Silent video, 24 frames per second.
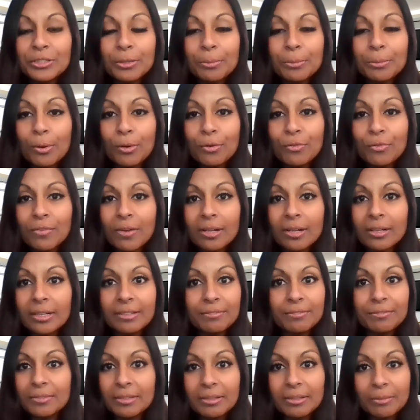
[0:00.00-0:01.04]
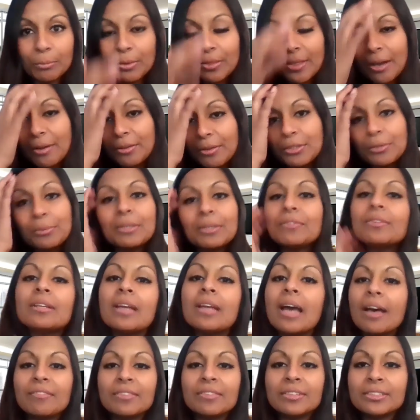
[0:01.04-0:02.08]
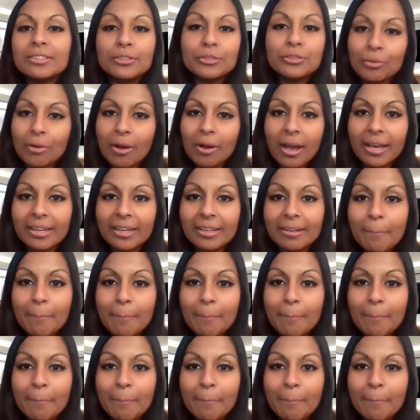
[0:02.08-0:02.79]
profile, and without you even having to try.